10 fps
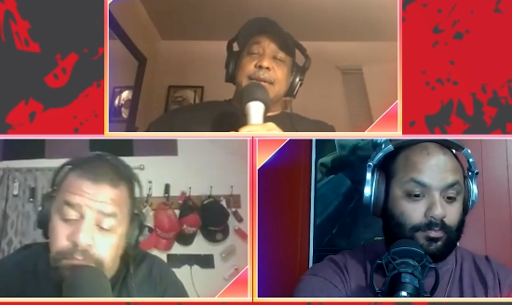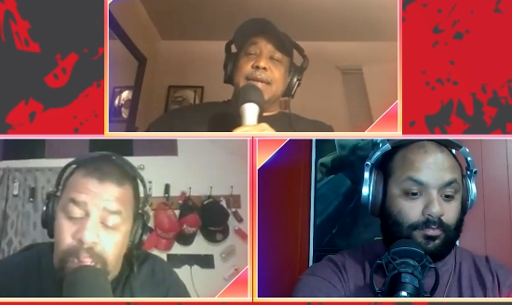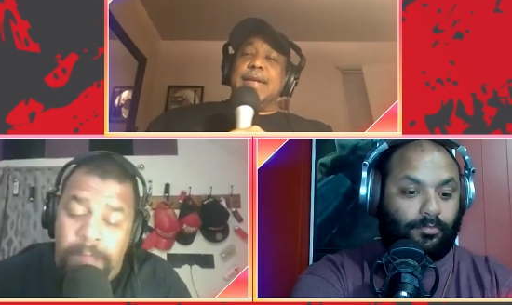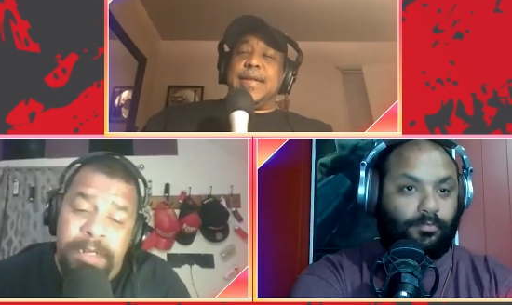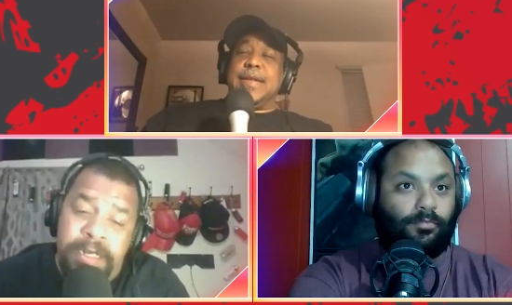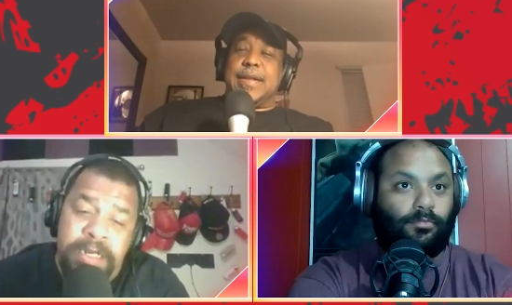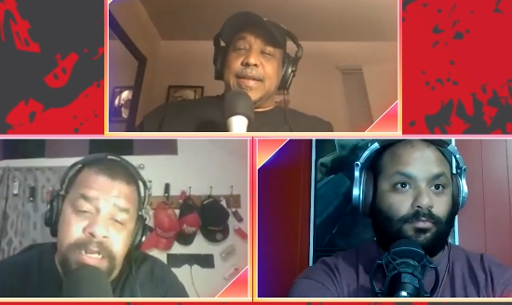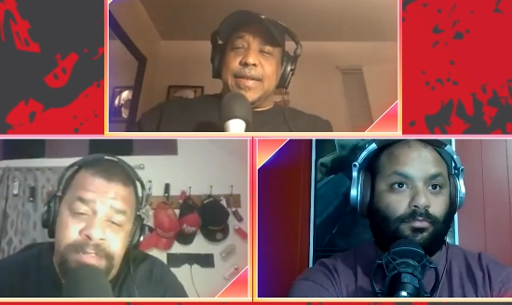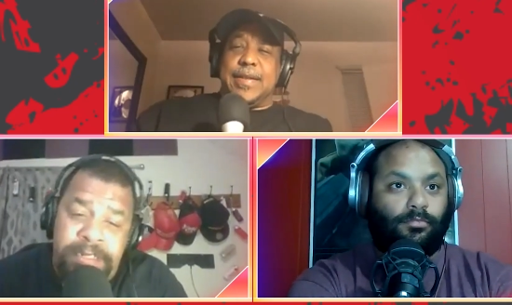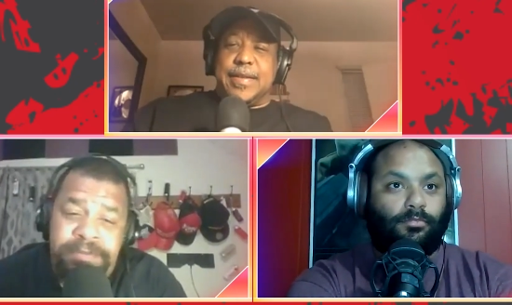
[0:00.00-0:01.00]
Speaker 1: I mean,
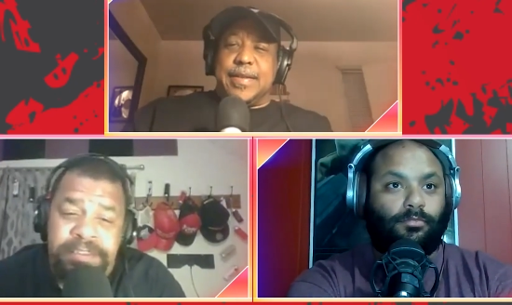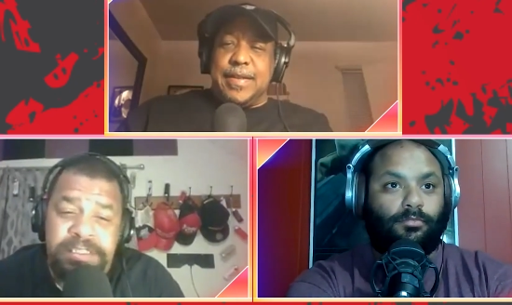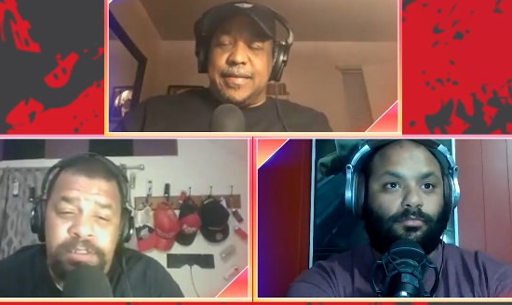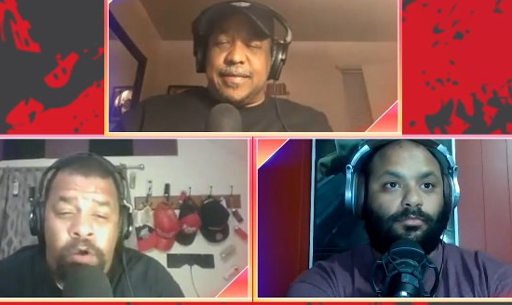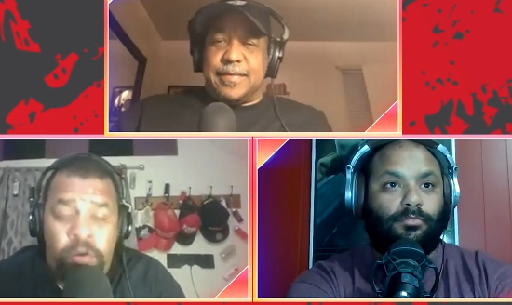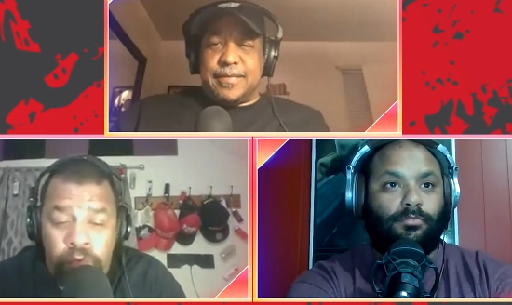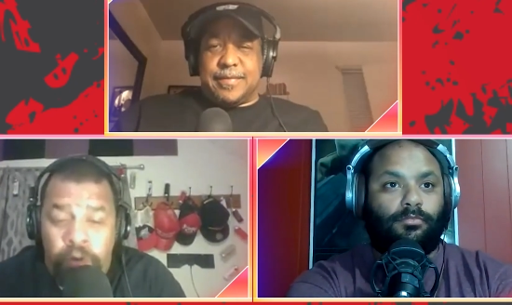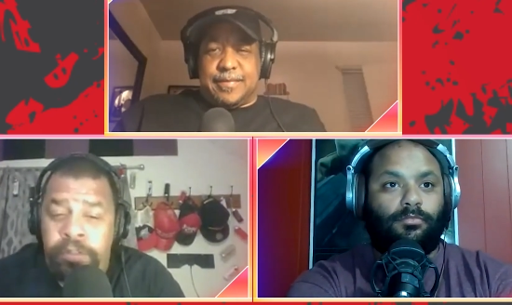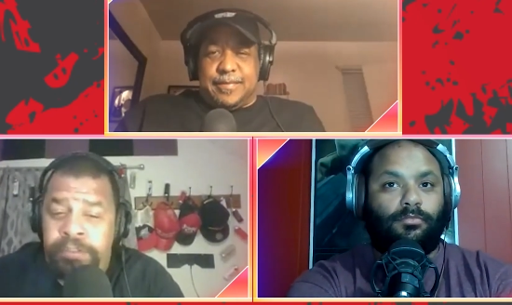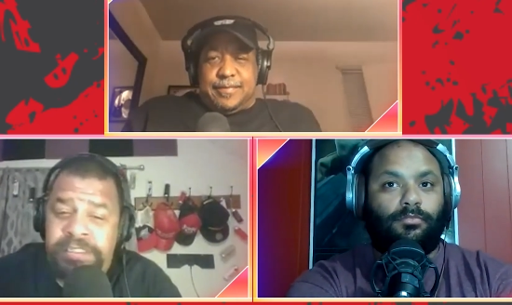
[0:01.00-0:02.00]
if, if she's old
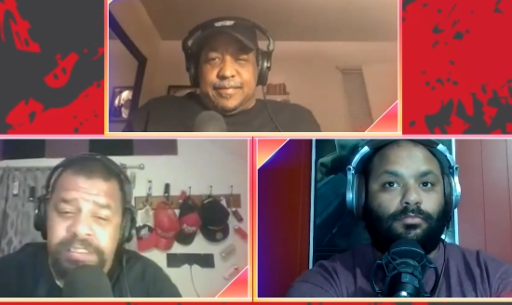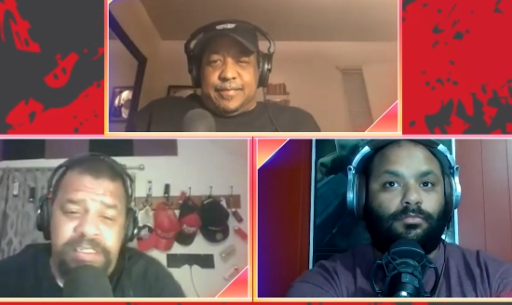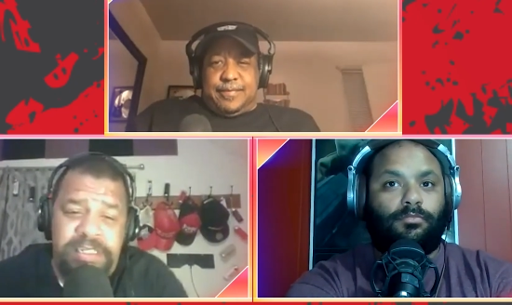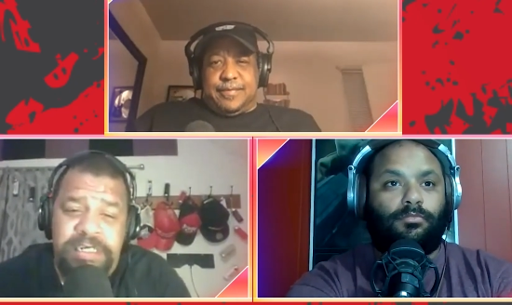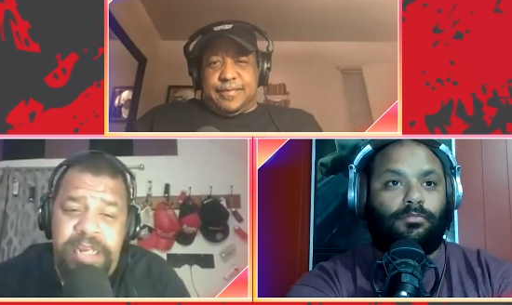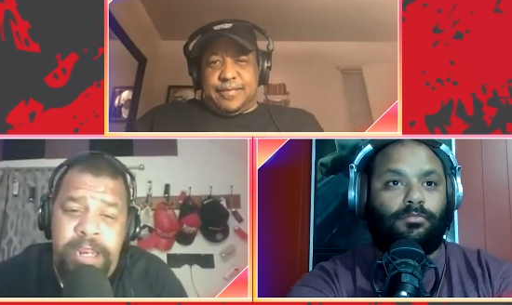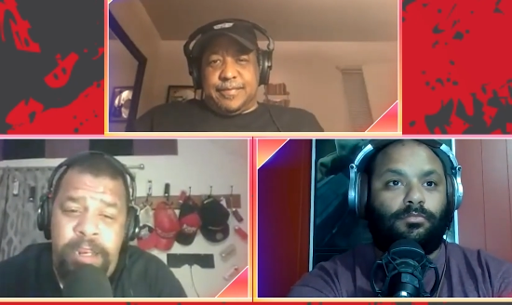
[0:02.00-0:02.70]
royalties, then yeah.